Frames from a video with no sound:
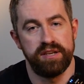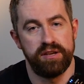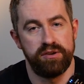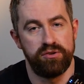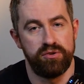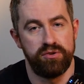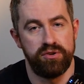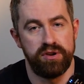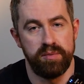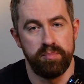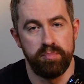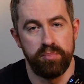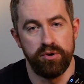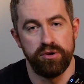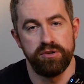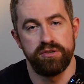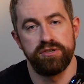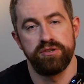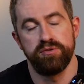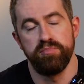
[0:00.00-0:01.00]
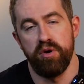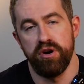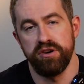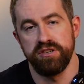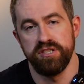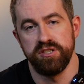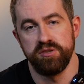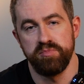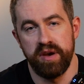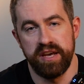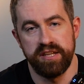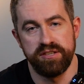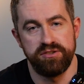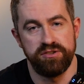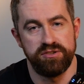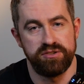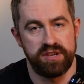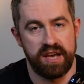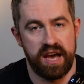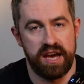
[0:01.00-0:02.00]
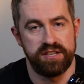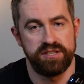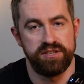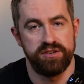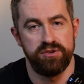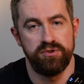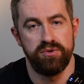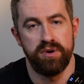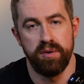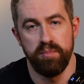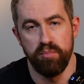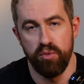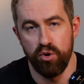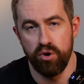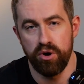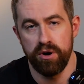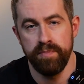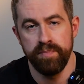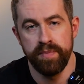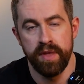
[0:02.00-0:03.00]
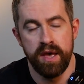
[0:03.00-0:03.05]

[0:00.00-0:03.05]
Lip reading: including Boots, Marks & Spencer's, Casio, and more.